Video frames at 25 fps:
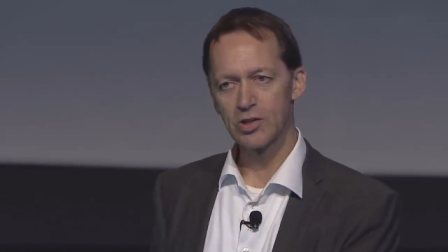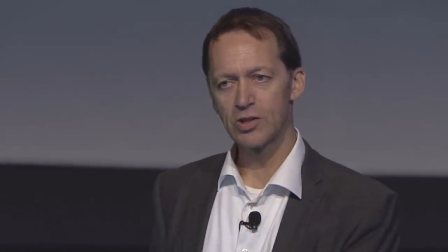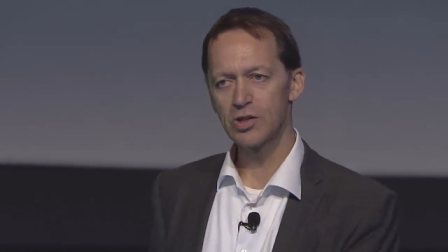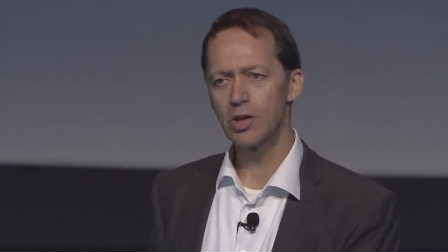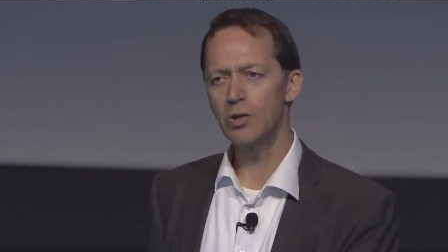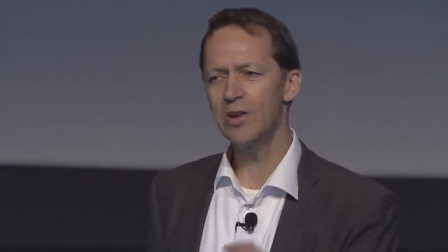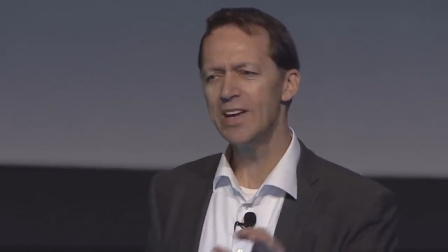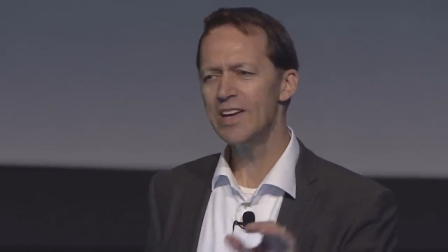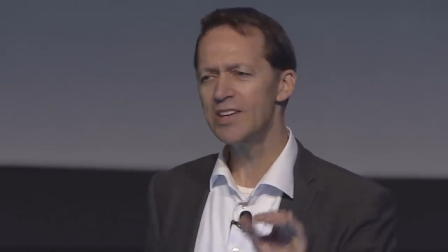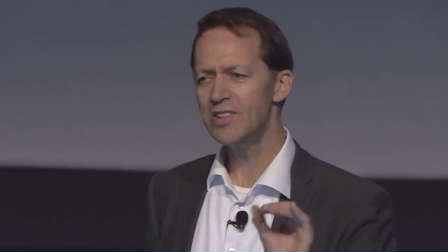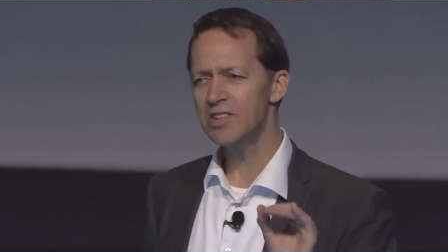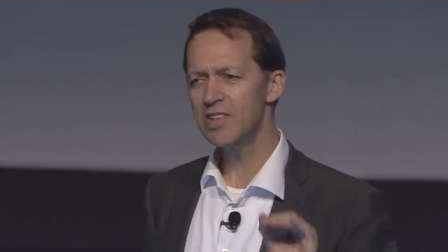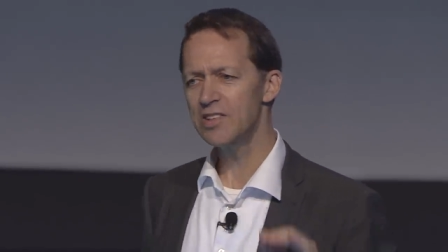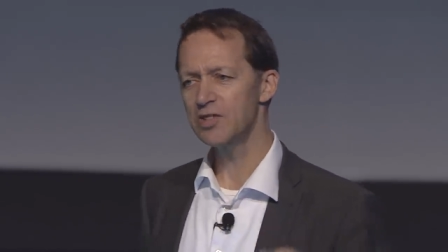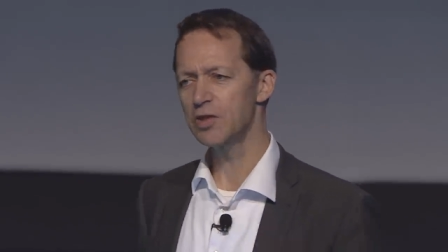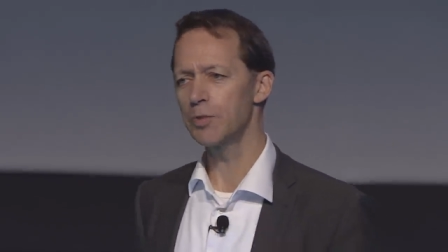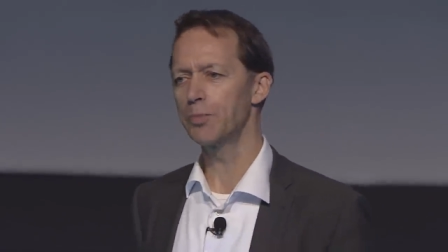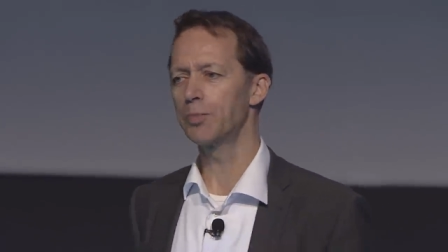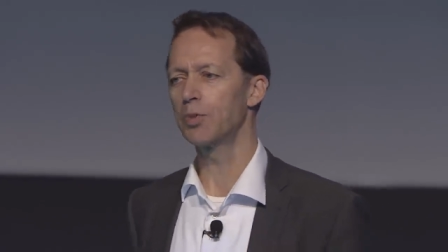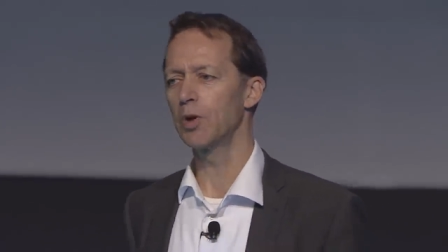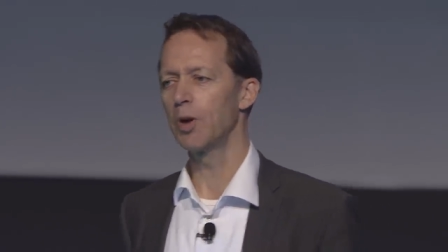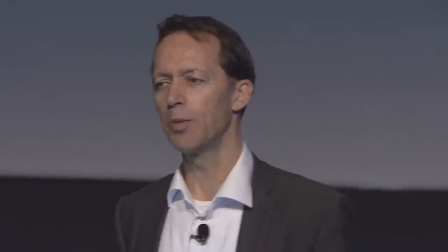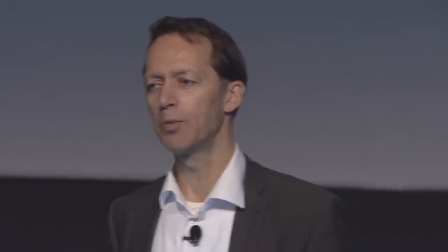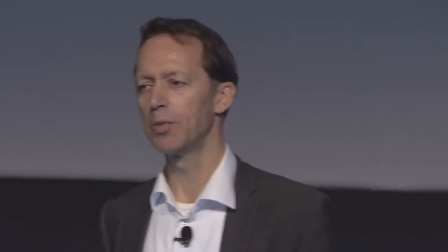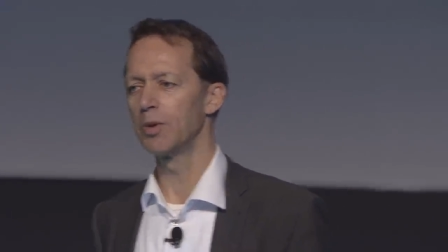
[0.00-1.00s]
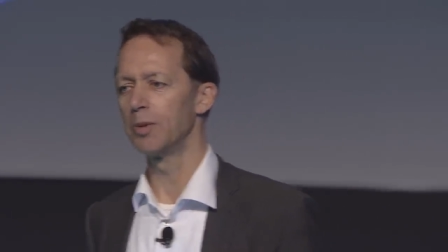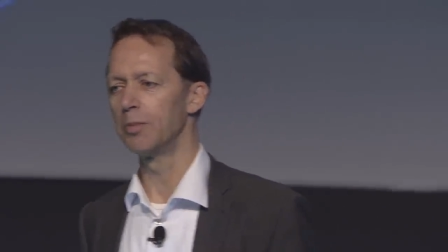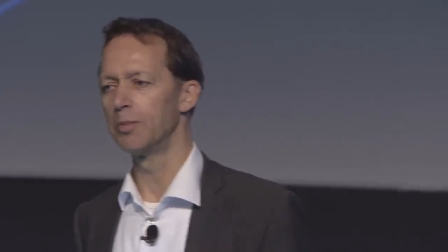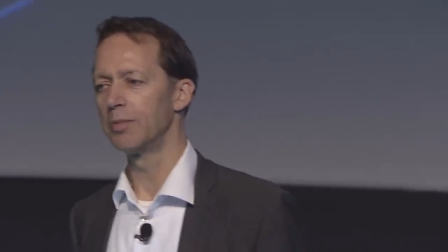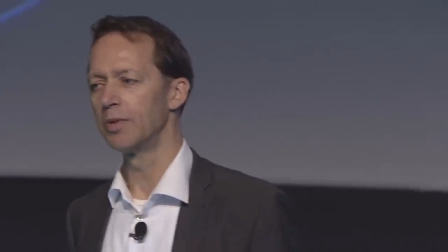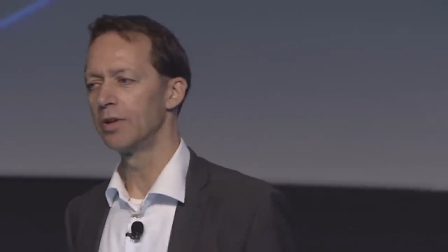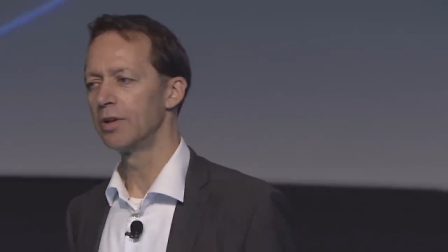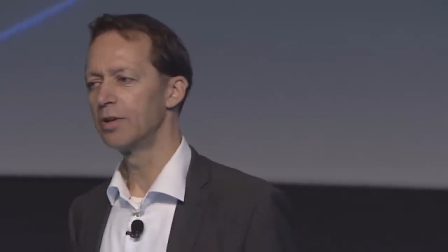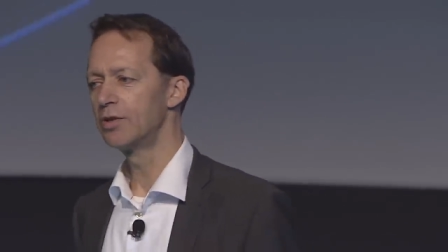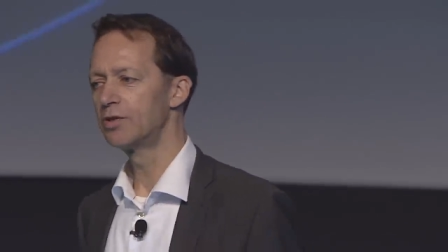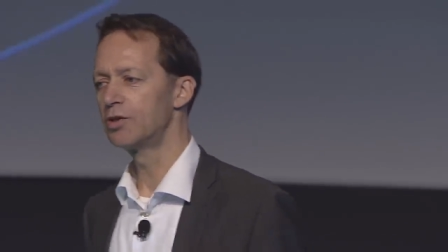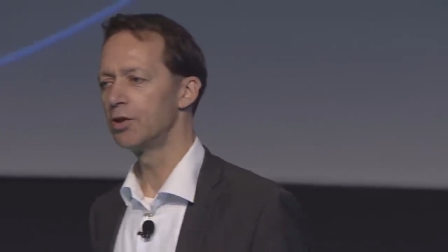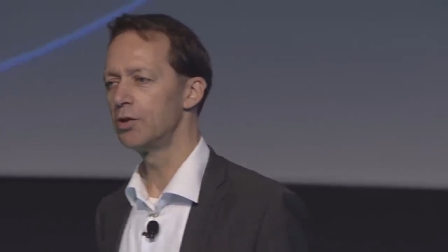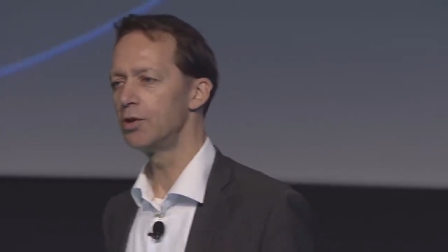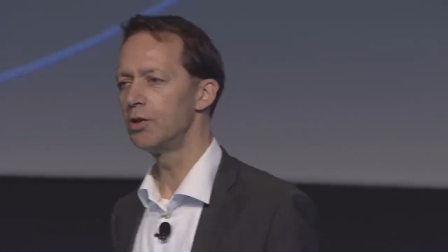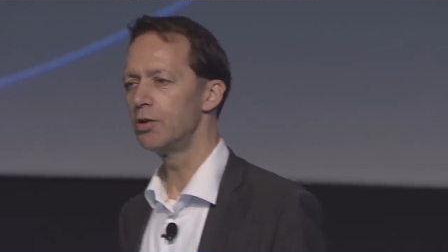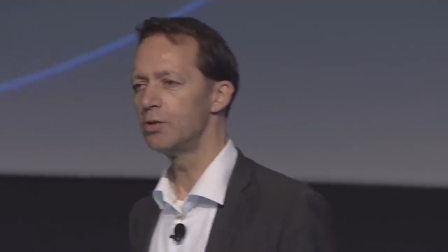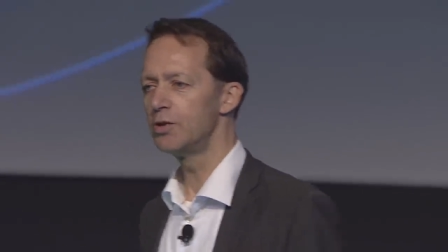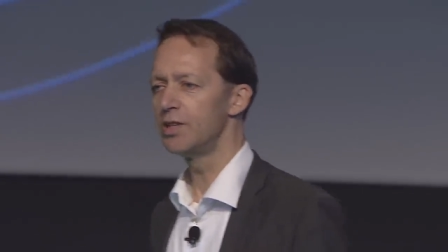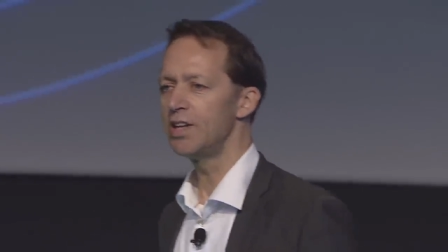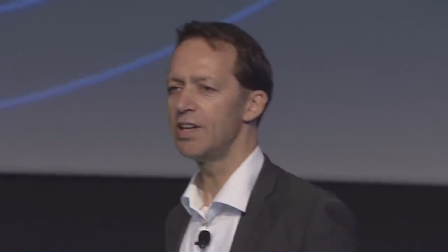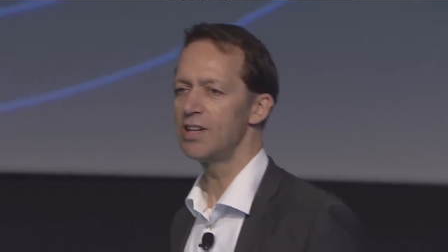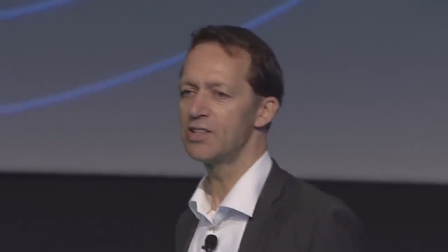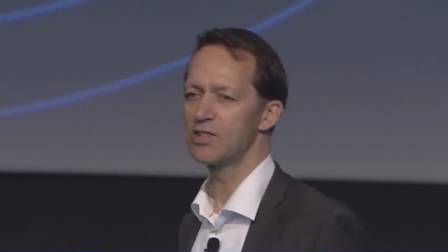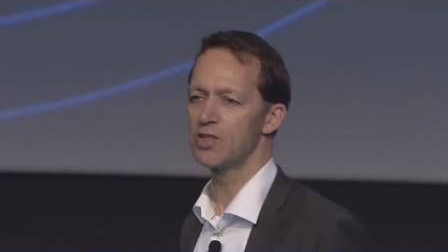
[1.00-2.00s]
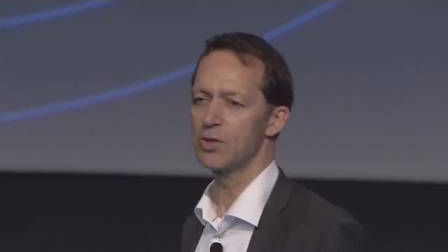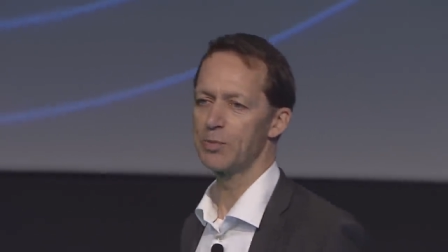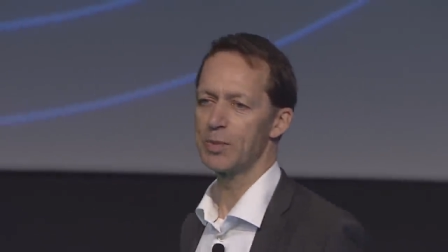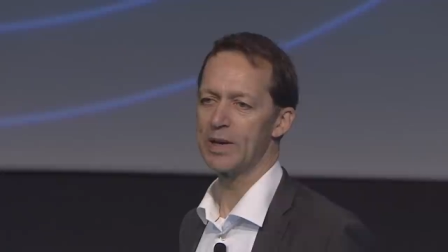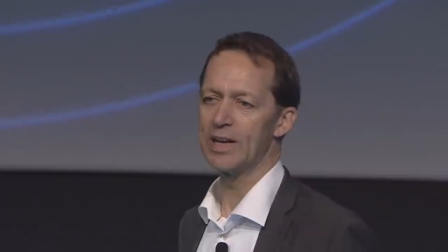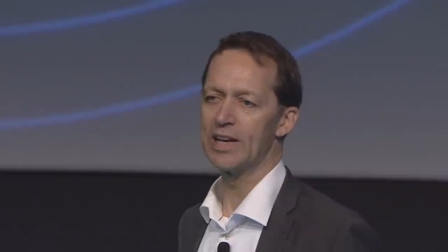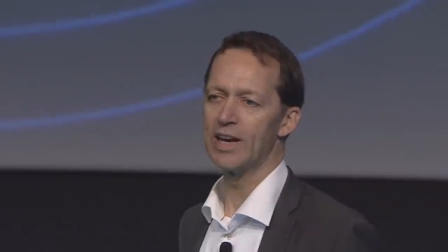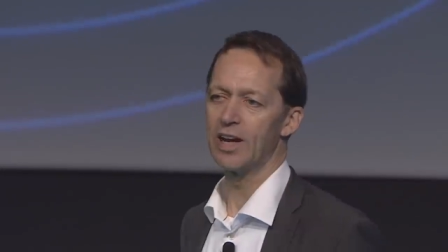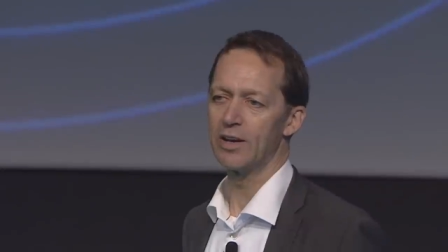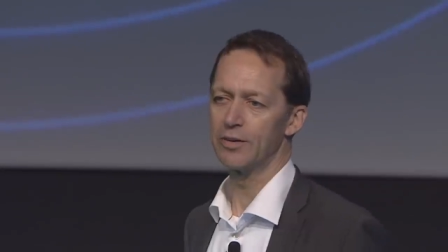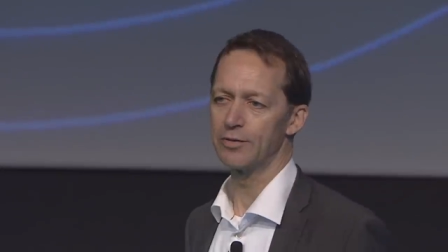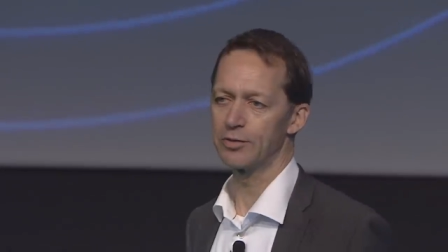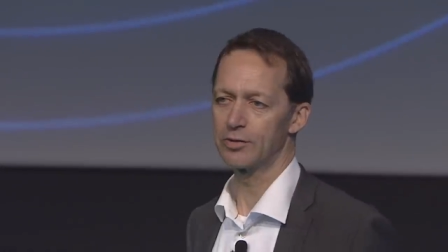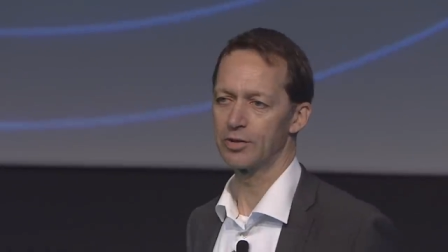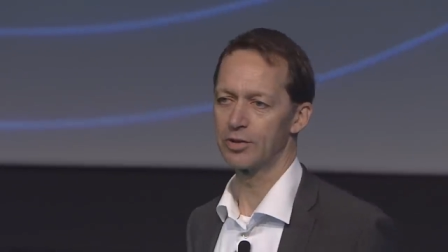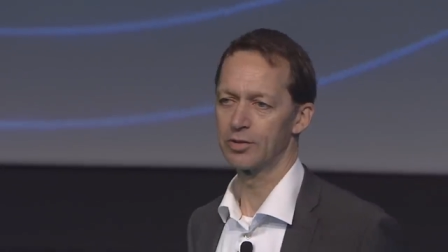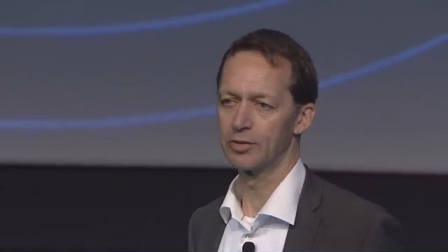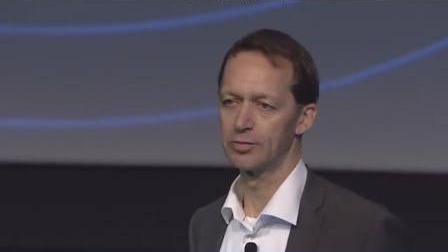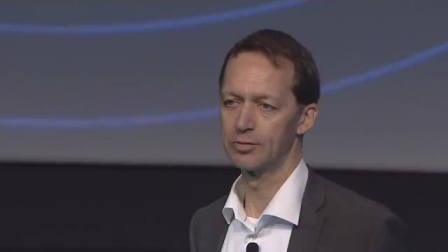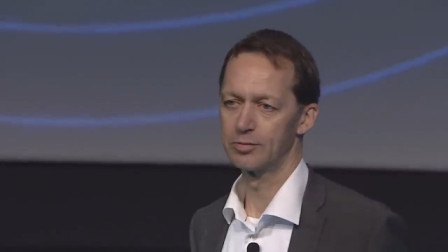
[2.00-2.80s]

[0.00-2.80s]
So is this a problem? Do you need to be loved?